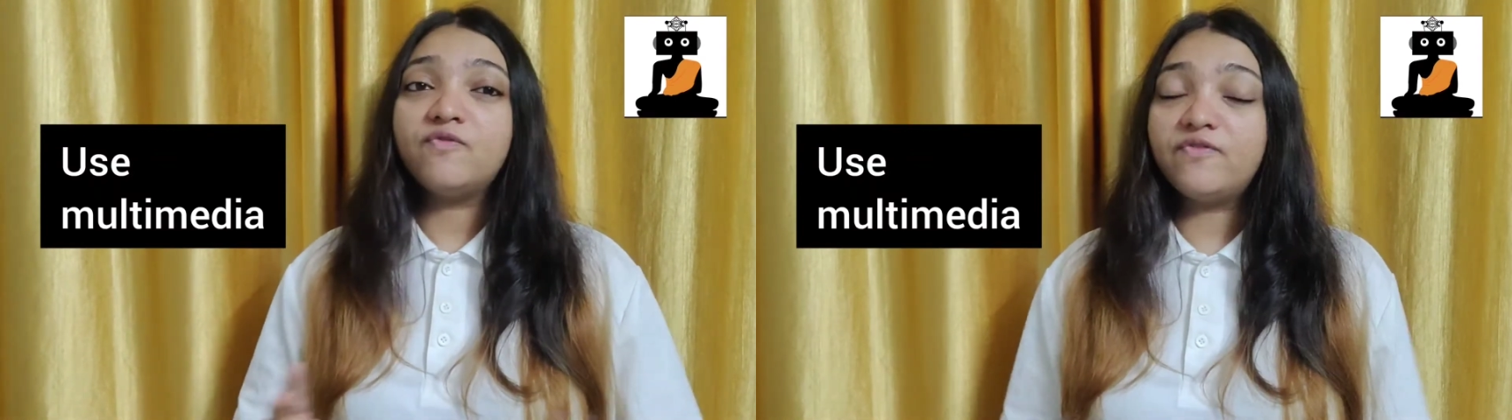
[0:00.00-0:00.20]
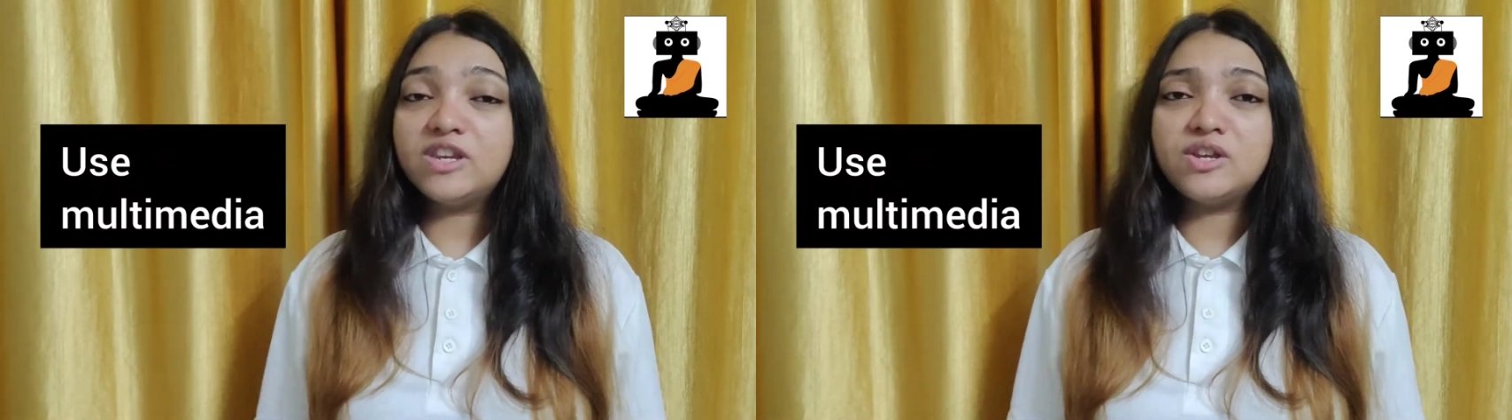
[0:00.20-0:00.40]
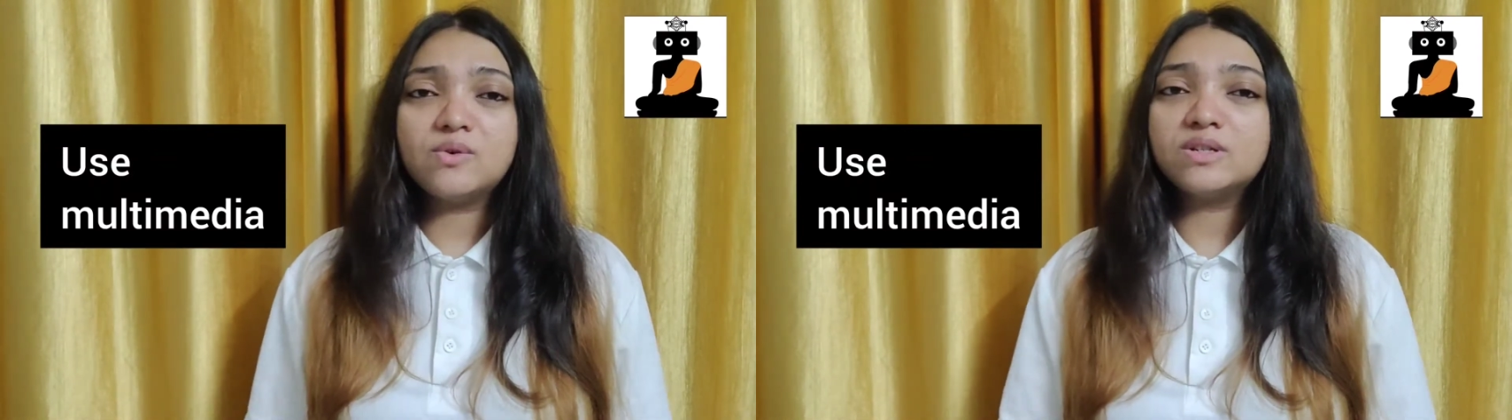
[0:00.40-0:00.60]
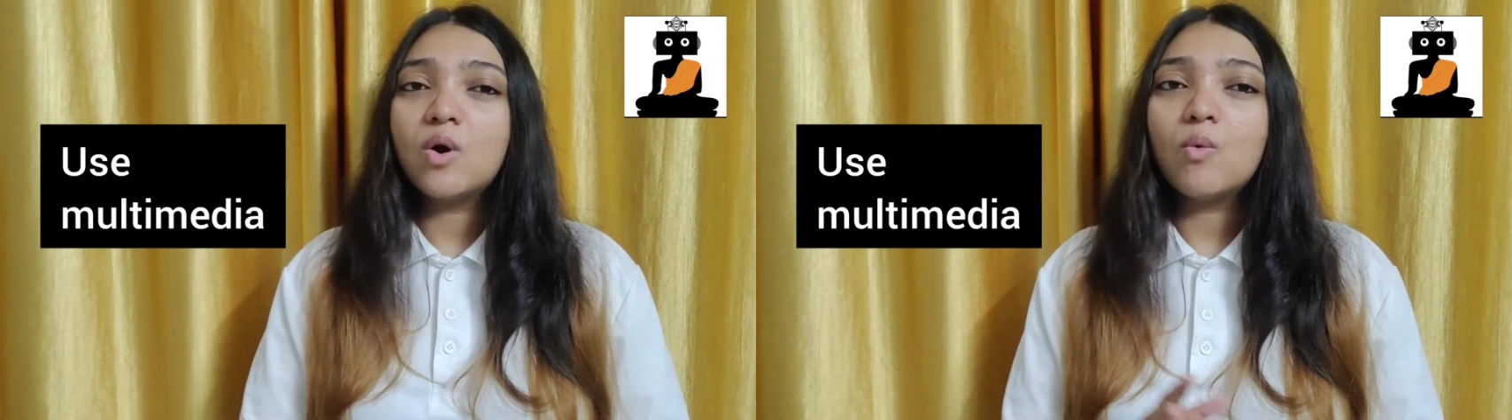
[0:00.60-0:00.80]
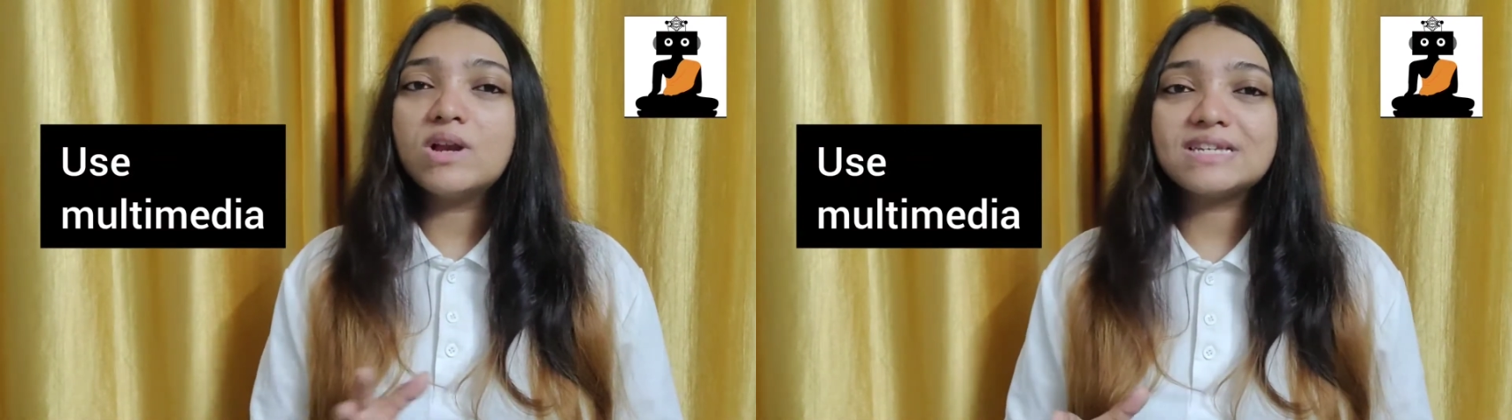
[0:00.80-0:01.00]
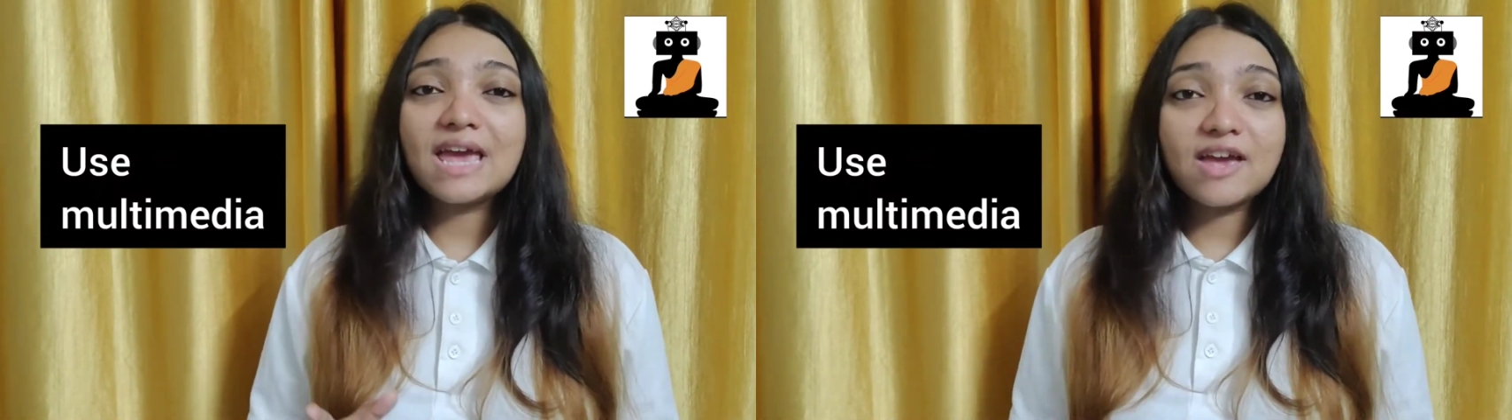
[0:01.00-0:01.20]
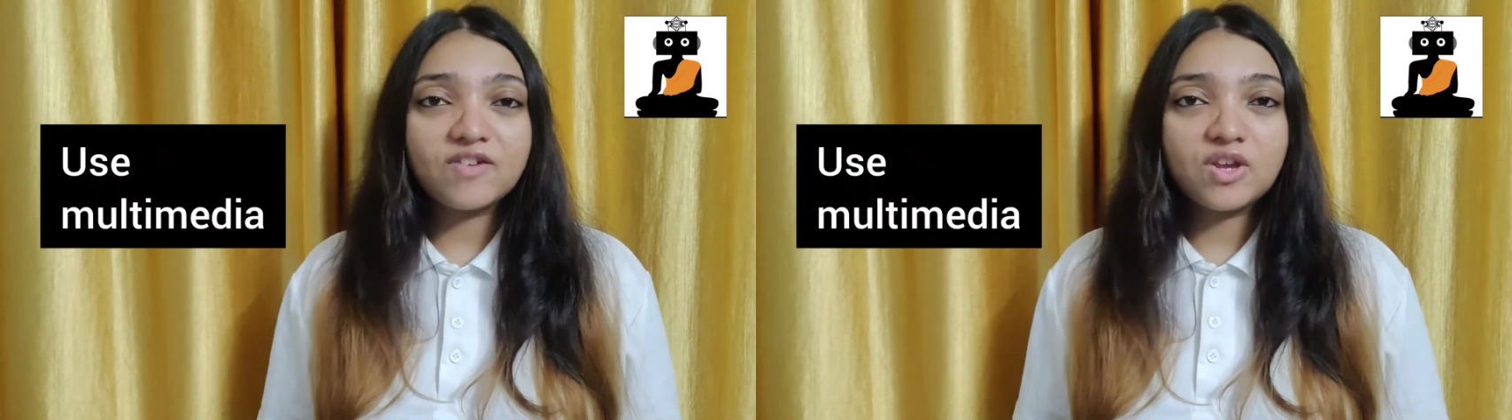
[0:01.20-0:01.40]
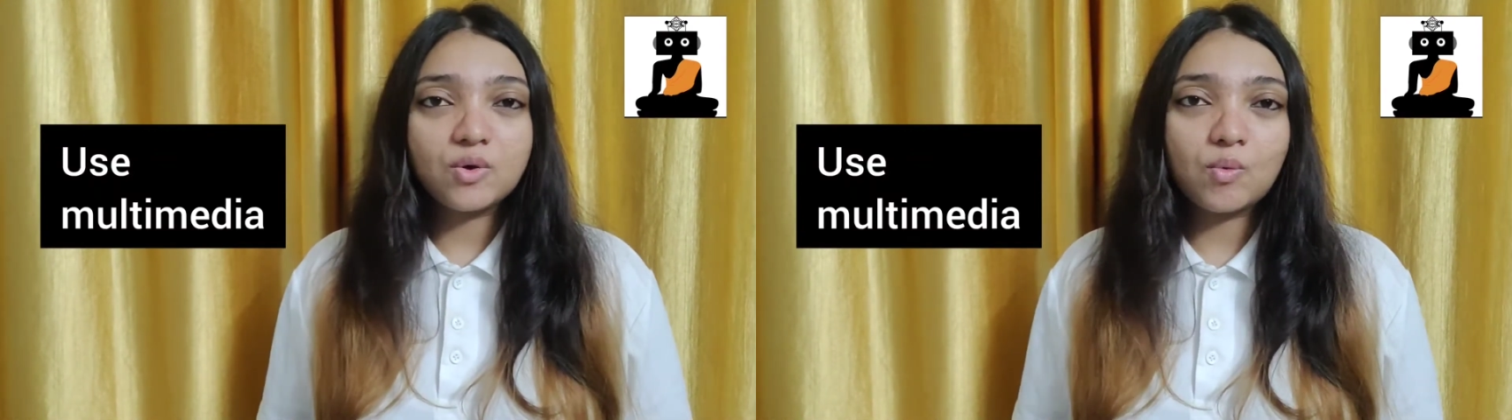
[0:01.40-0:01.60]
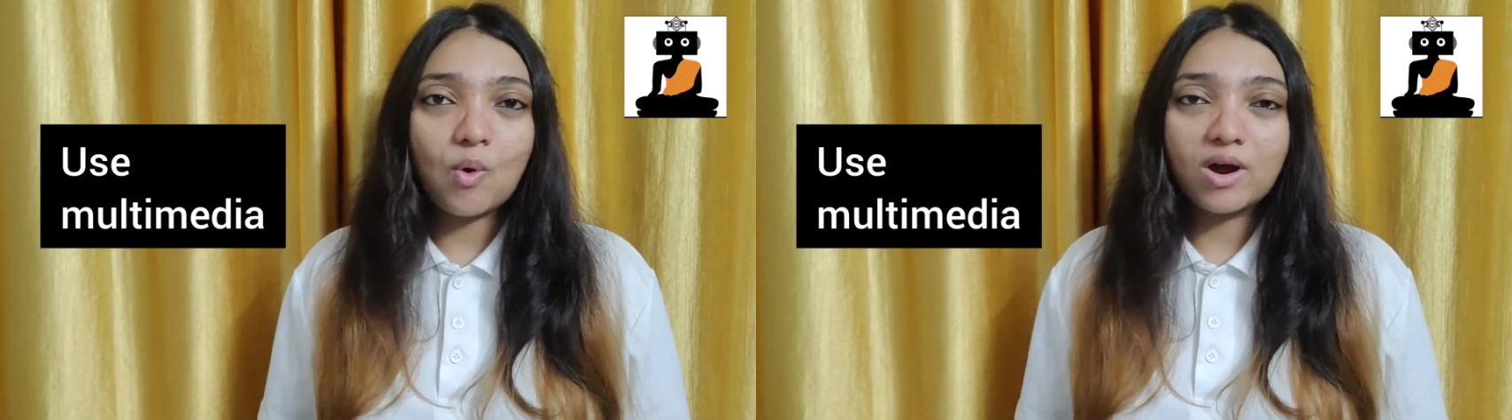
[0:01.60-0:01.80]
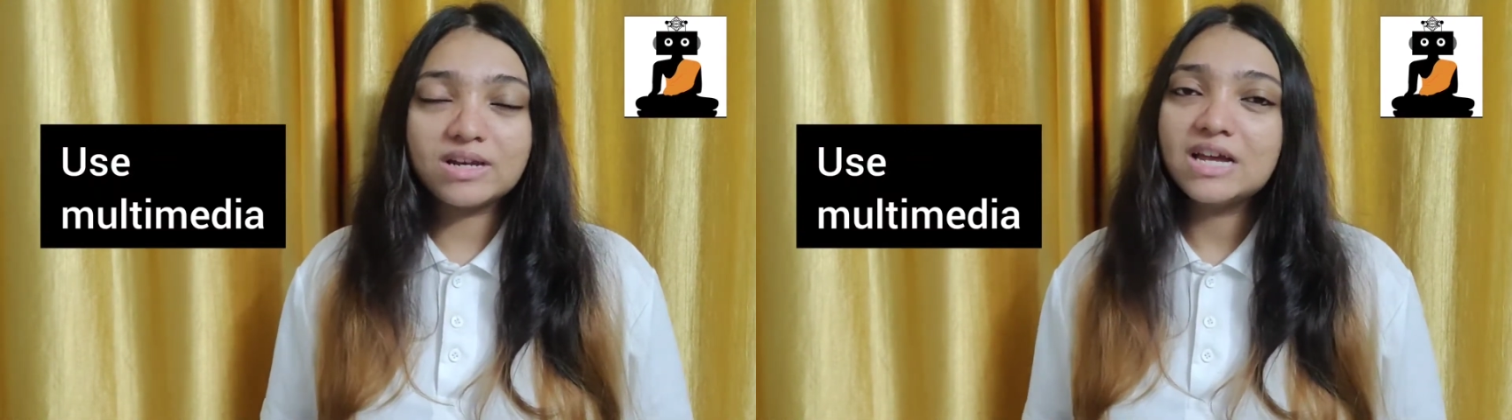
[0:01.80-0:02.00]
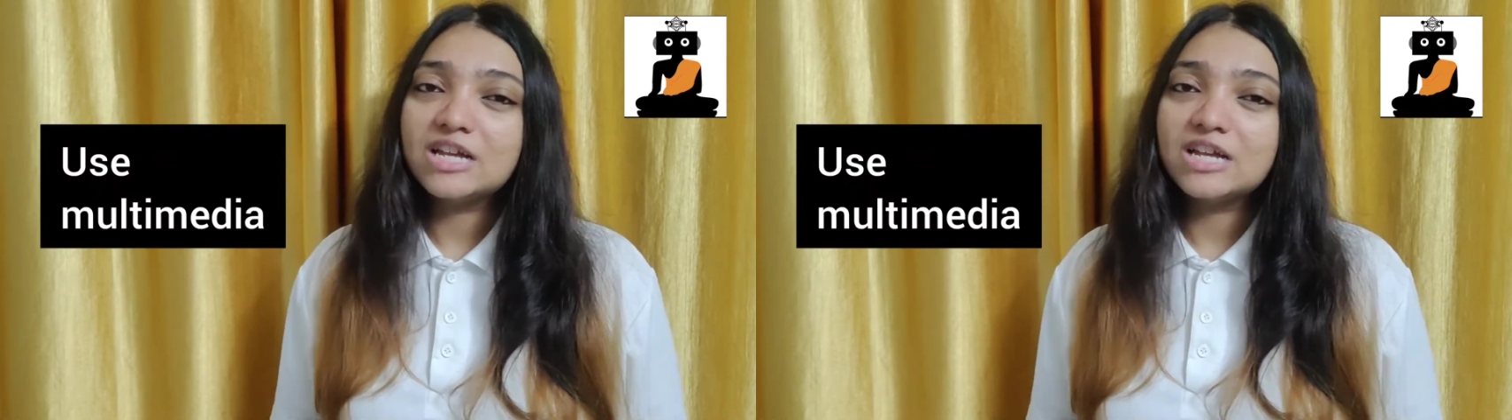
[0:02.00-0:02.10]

videos, whatever you want